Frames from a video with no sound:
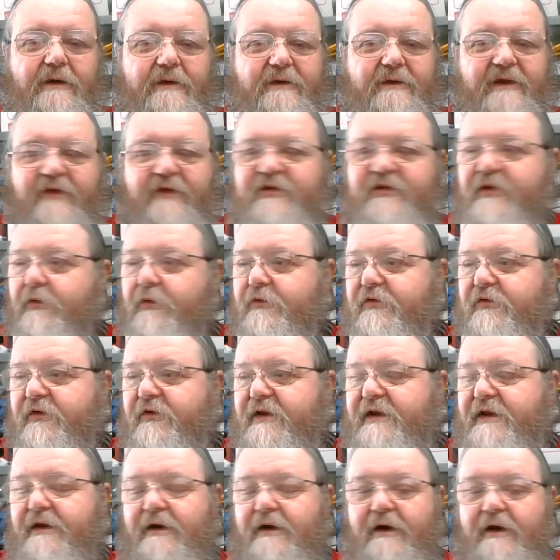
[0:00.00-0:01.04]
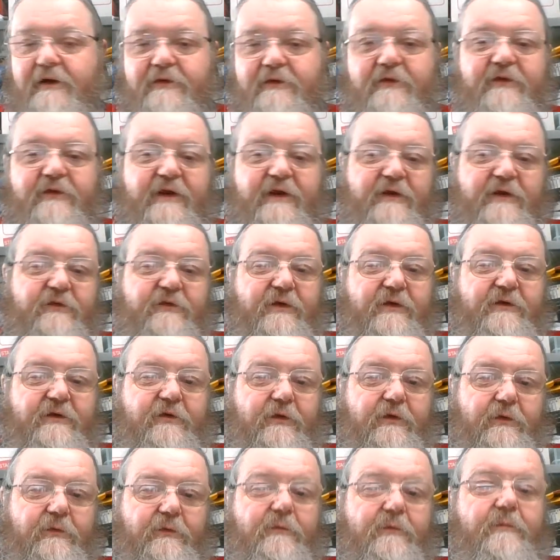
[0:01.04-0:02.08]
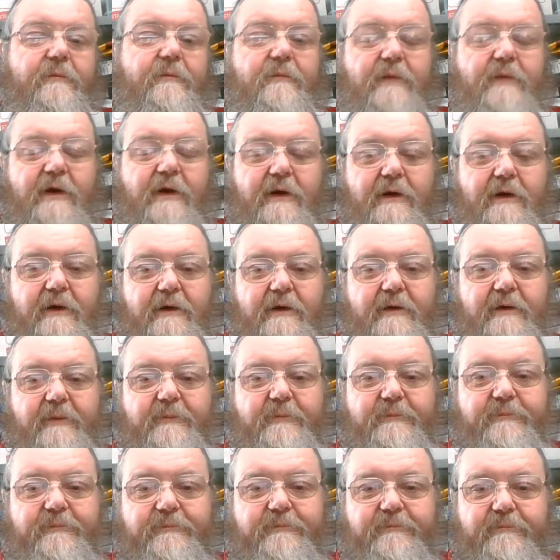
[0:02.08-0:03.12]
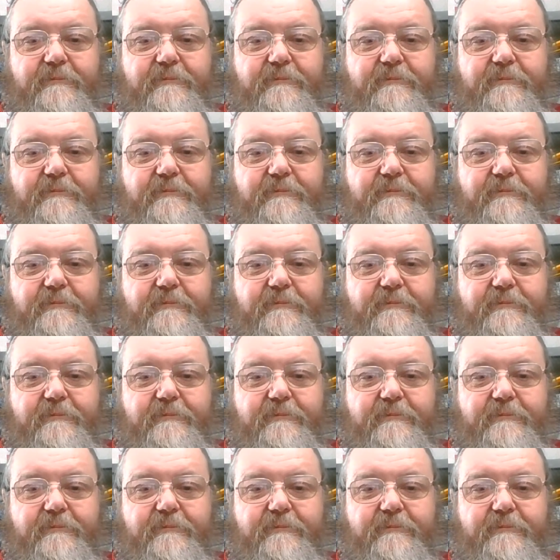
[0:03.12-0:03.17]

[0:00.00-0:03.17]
Getting on to the other things I do, and